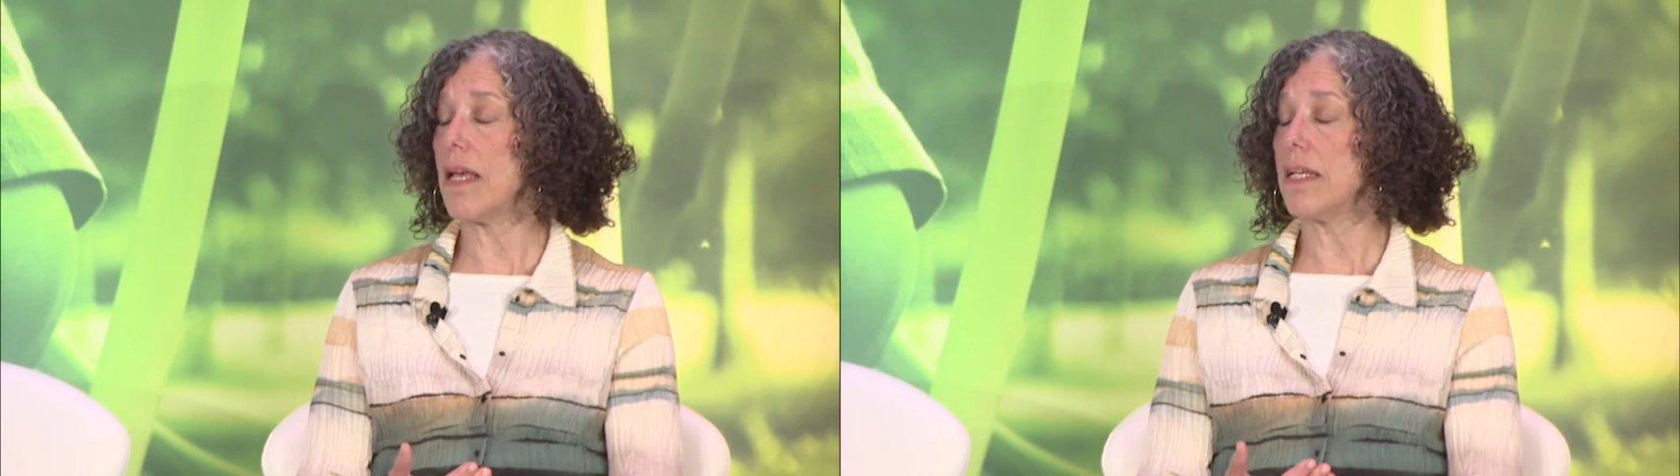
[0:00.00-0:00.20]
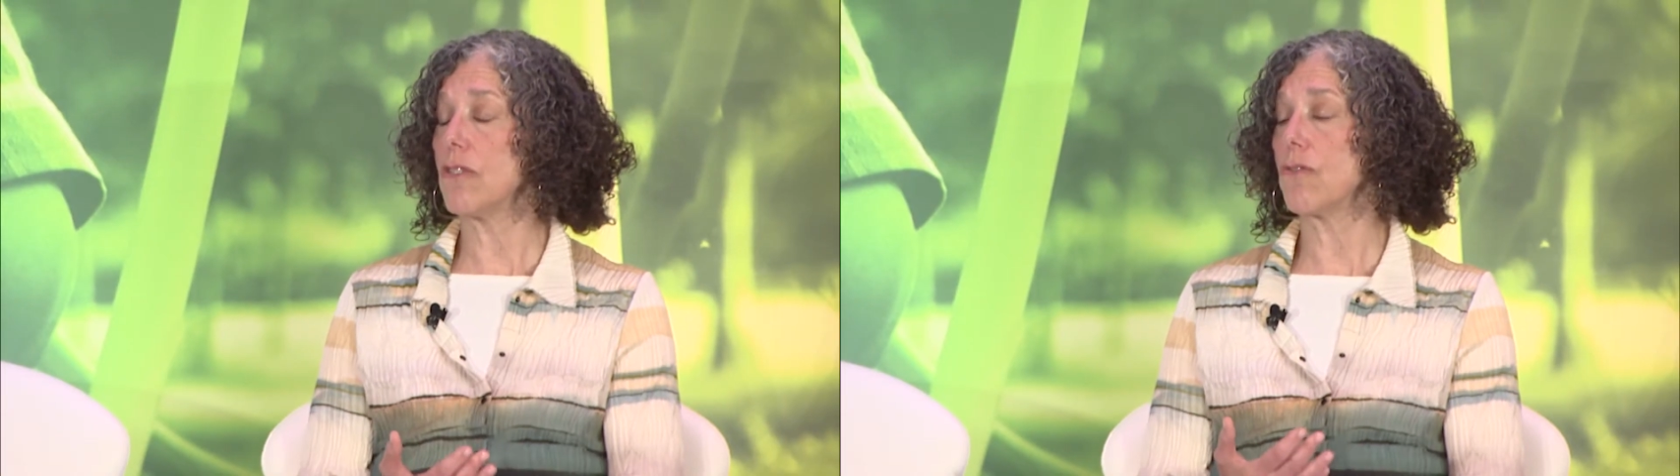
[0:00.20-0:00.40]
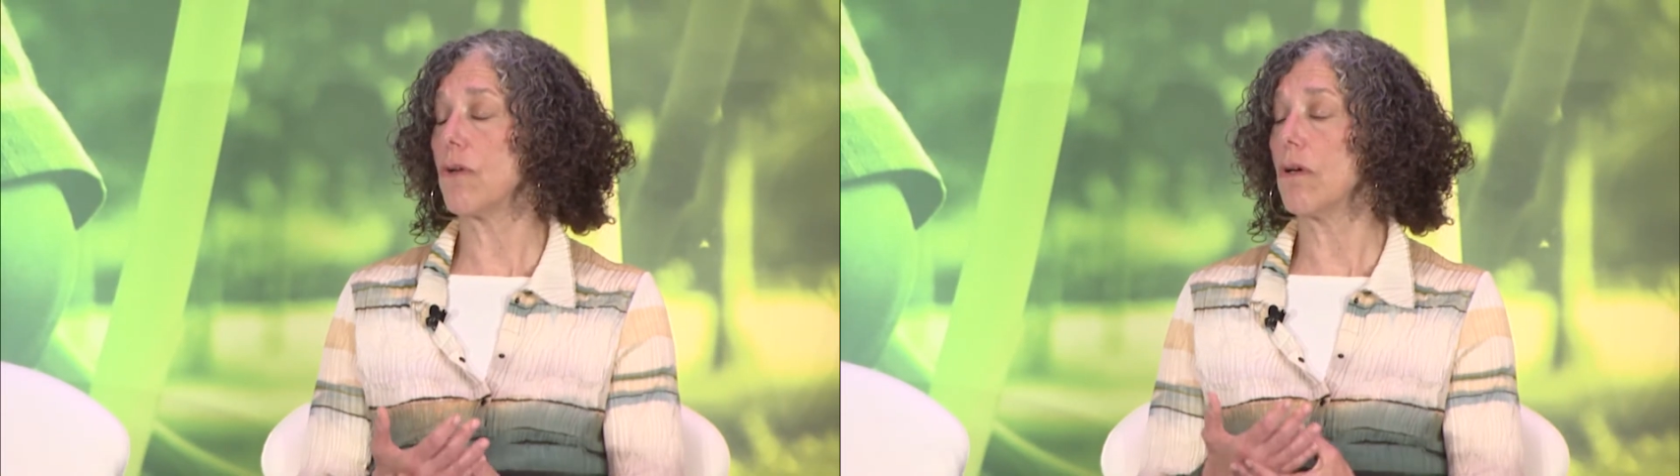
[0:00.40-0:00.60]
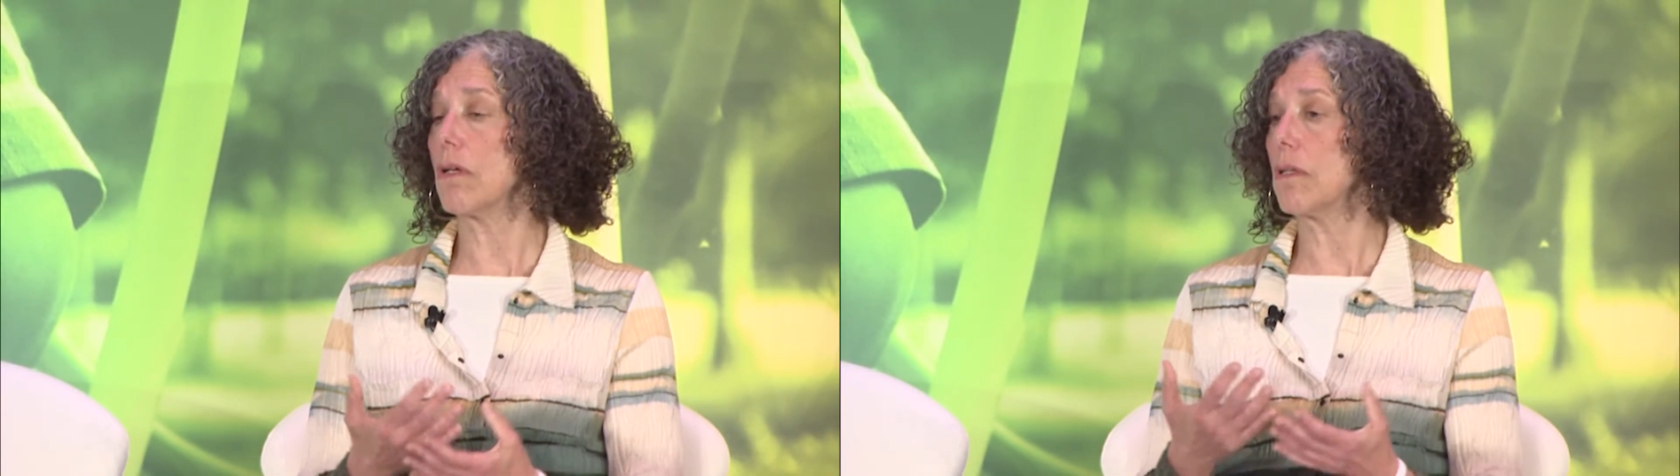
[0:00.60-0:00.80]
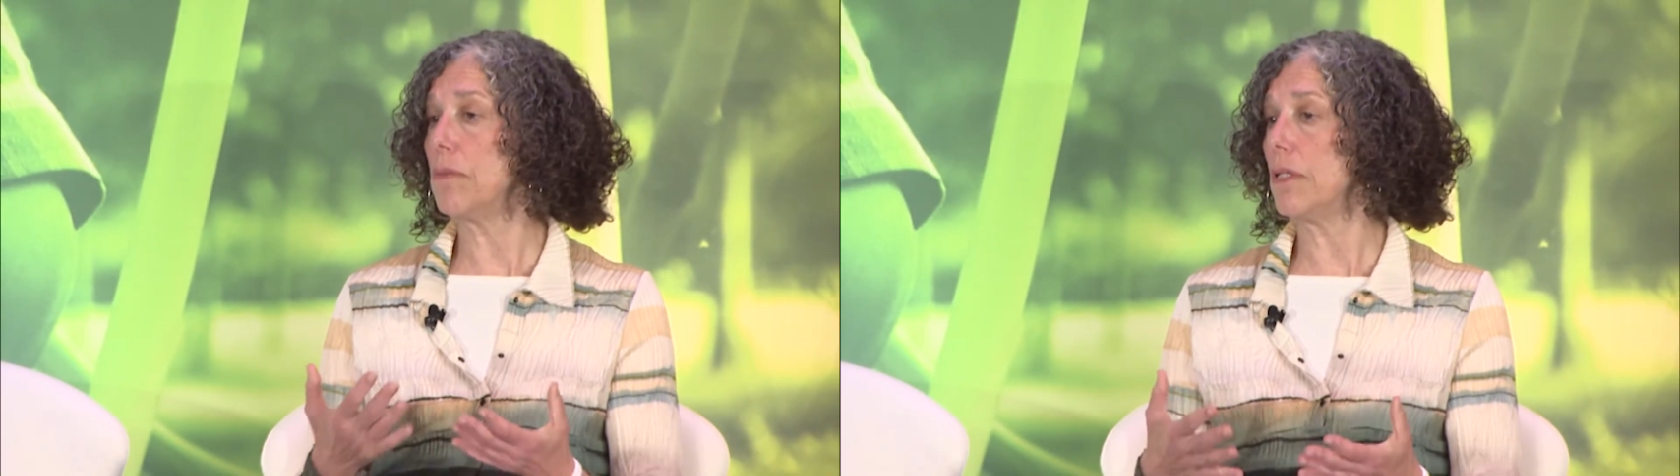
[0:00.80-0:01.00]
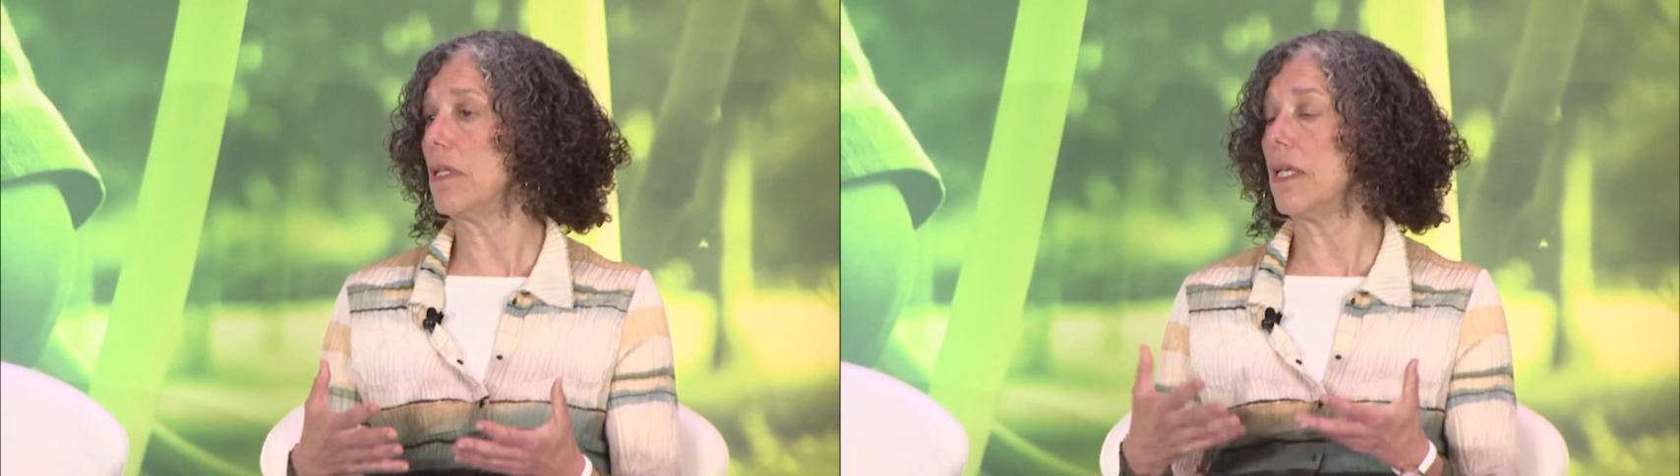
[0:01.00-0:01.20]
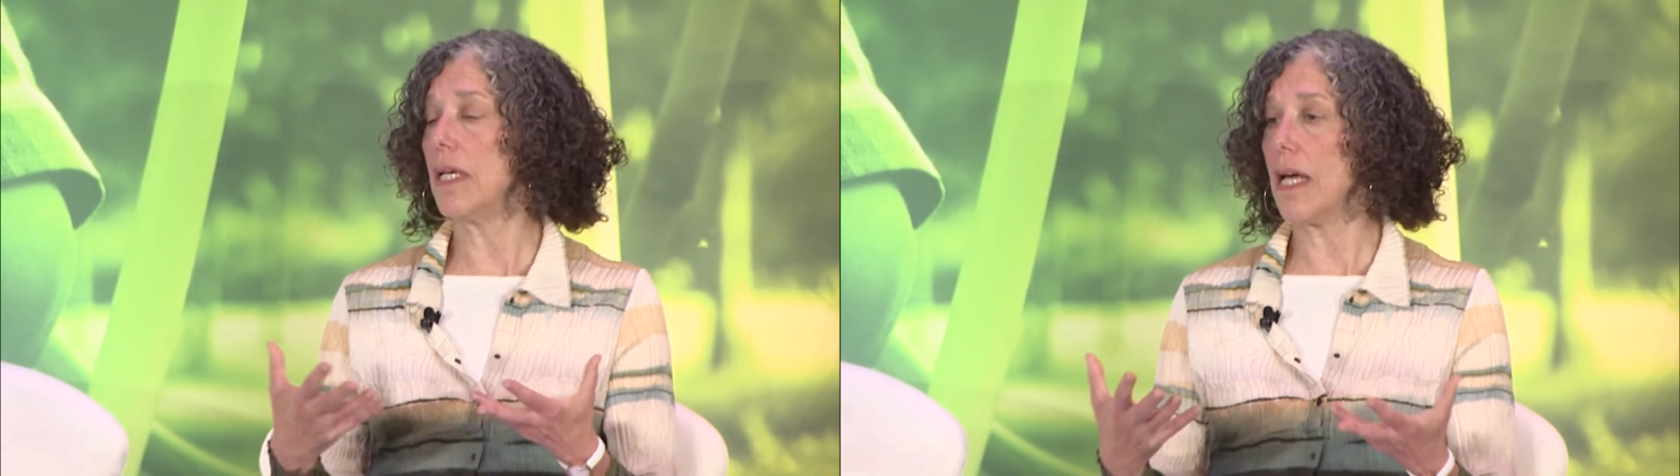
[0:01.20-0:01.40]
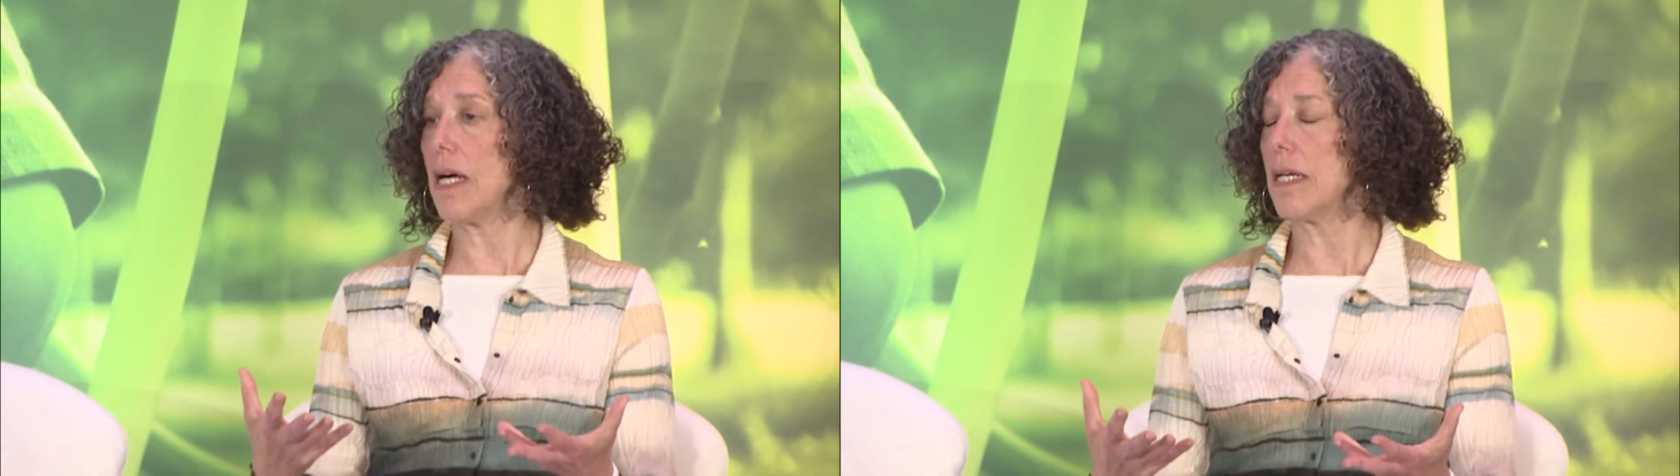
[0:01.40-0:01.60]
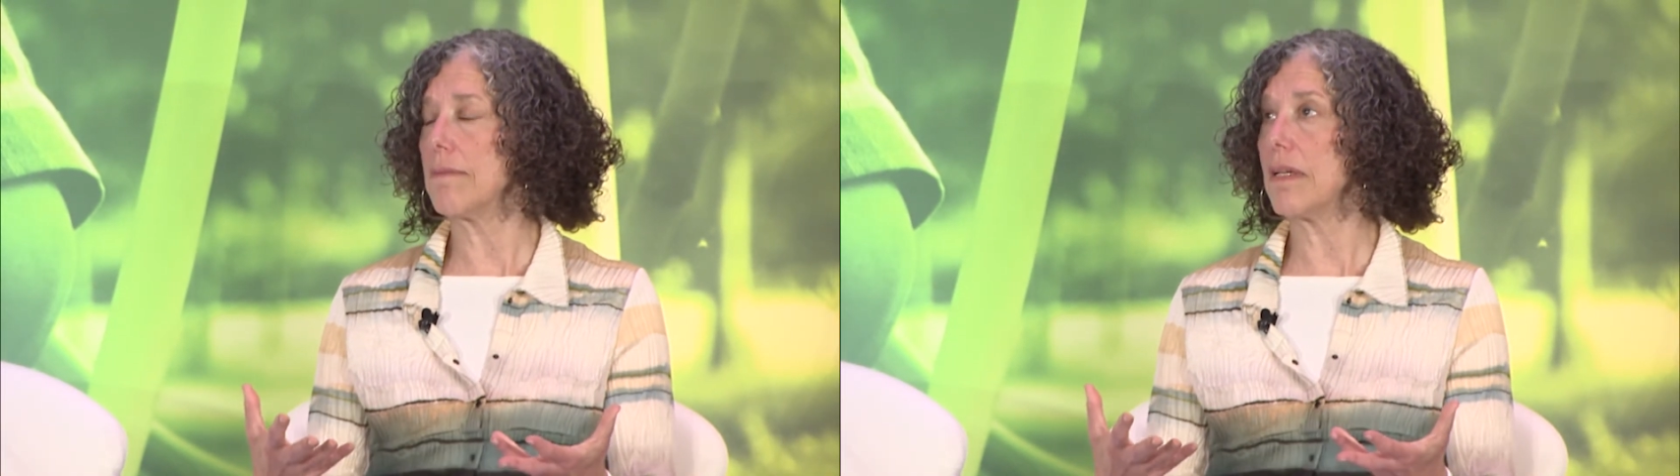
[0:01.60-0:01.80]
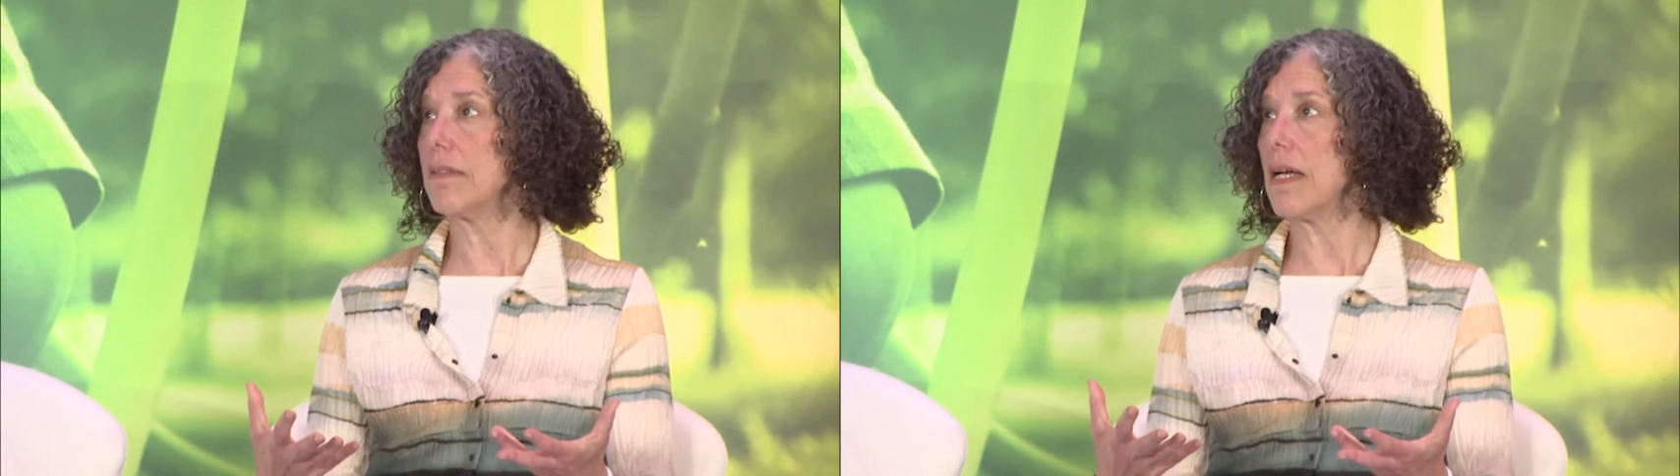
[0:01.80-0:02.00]
a strong community
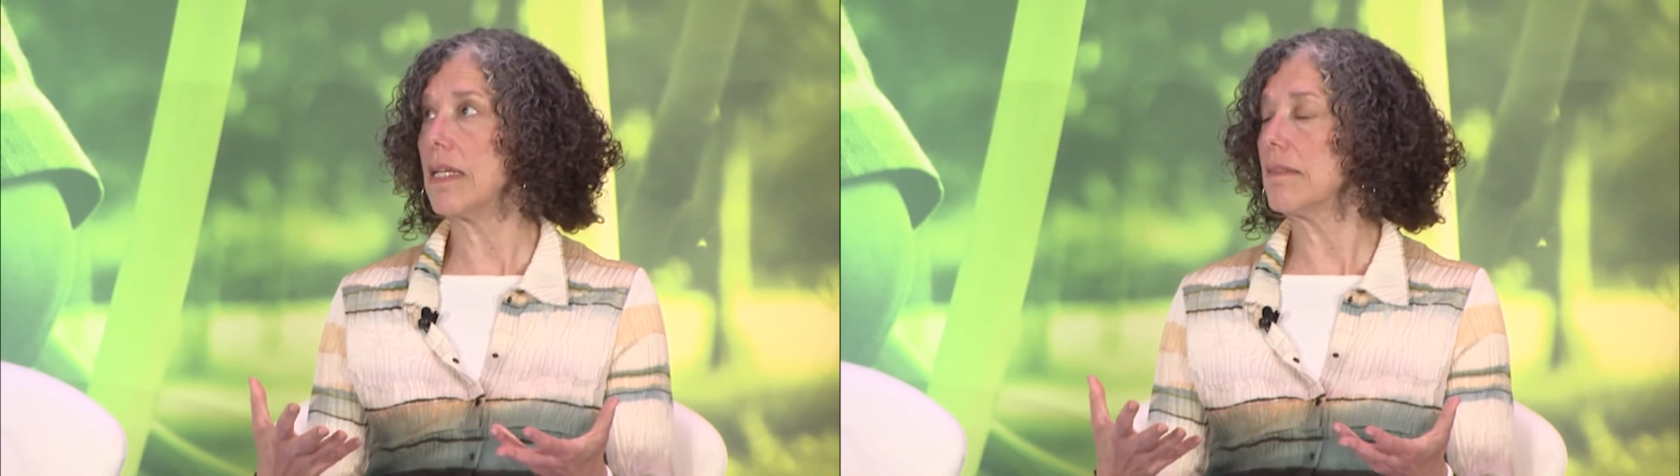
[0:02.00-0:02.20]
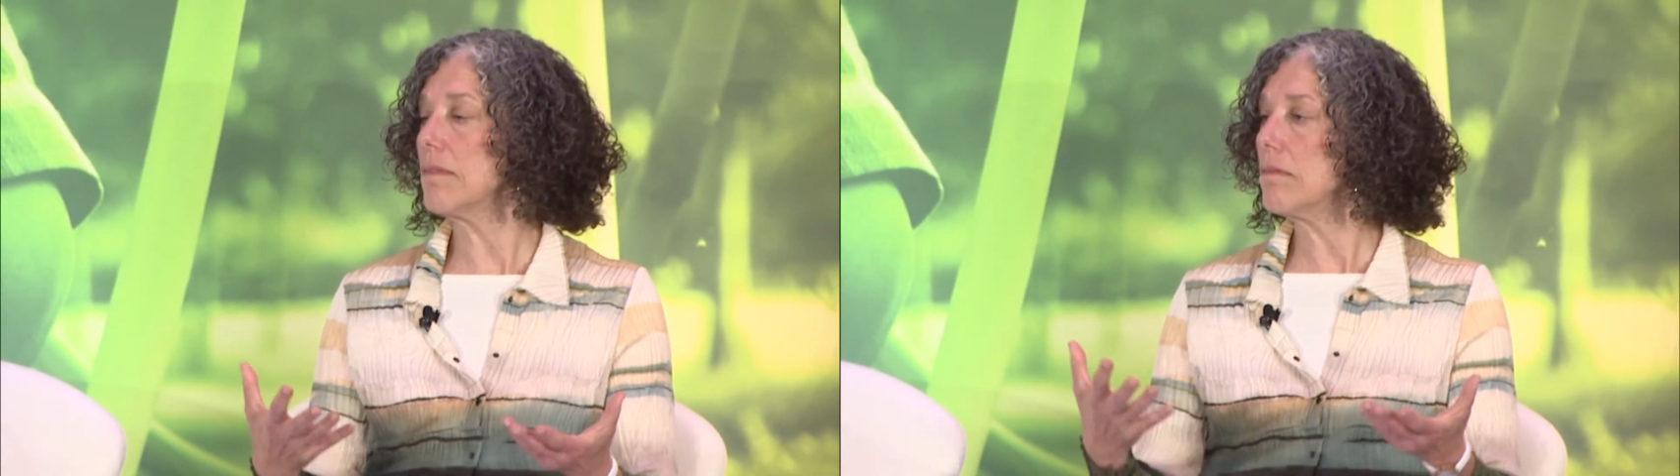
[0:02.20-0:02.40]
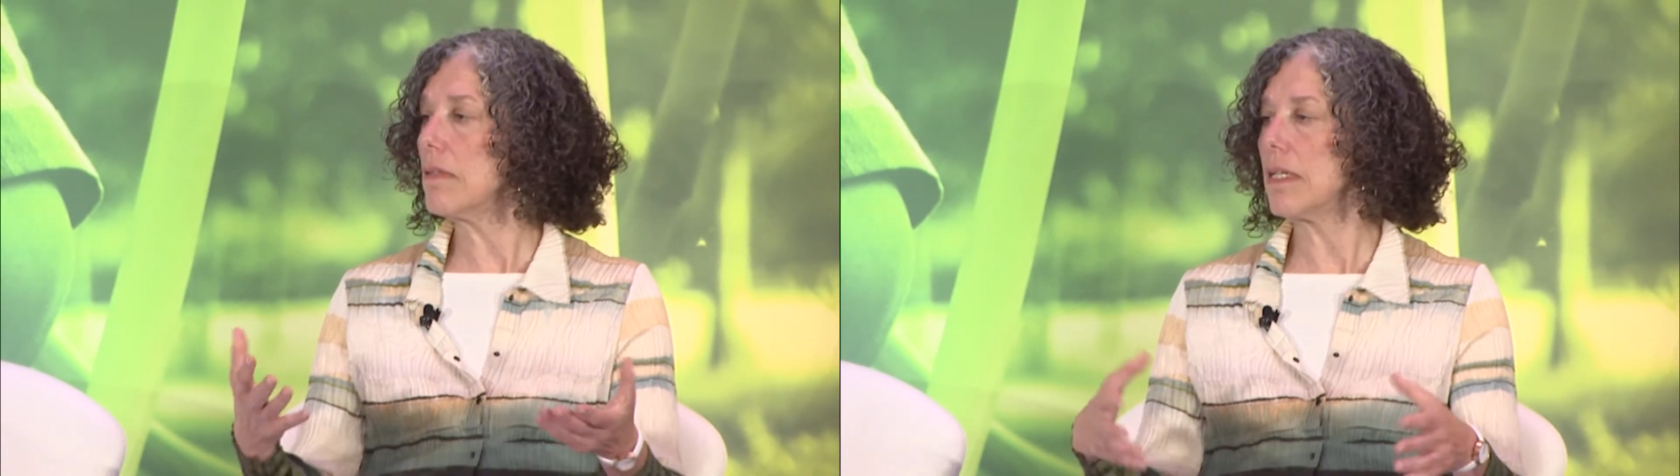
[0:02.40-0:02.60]
and